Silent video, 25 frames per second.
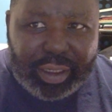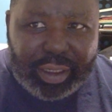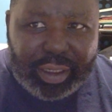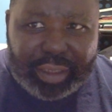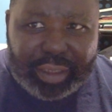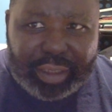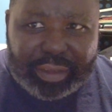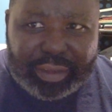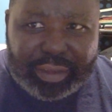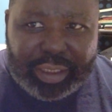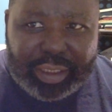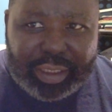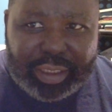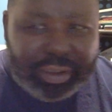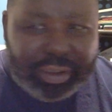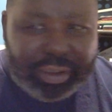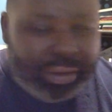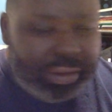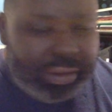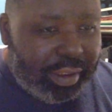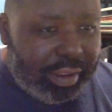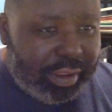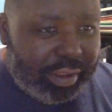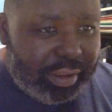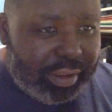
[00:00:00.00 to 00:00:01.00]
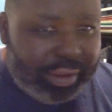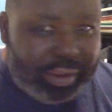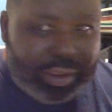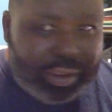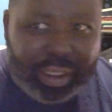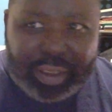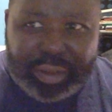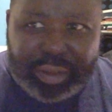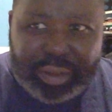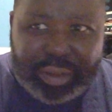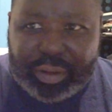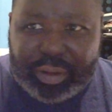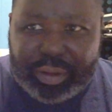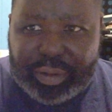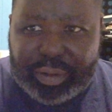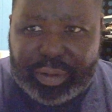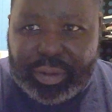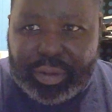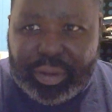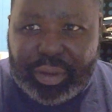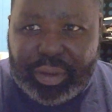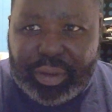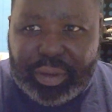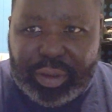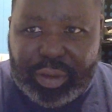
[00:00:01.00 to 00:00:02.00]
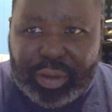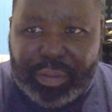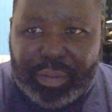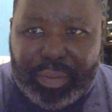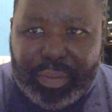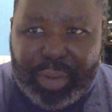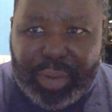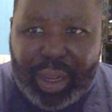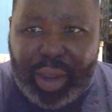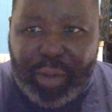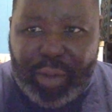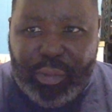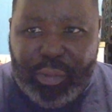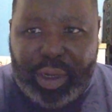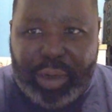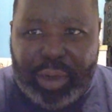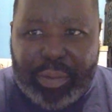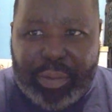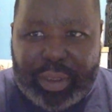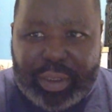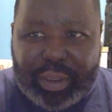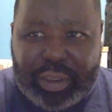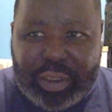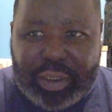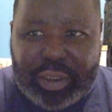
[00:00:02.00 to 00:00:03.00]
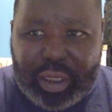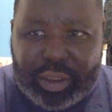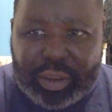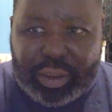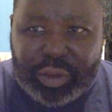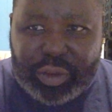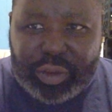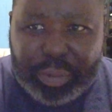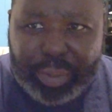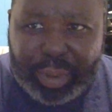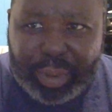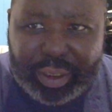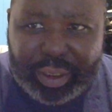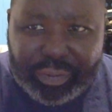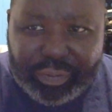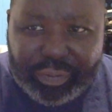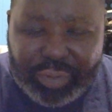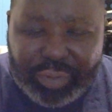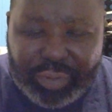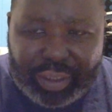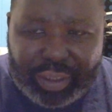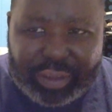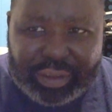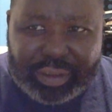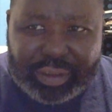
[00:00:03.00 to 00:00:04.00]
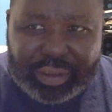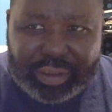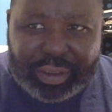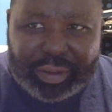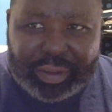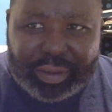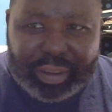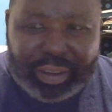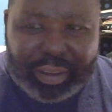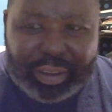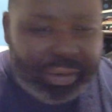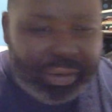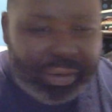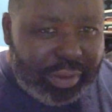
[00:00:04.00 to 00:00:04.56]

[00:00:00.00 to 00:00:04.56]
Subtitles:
said, son, your mom wanted me to talk to you about investing, you know.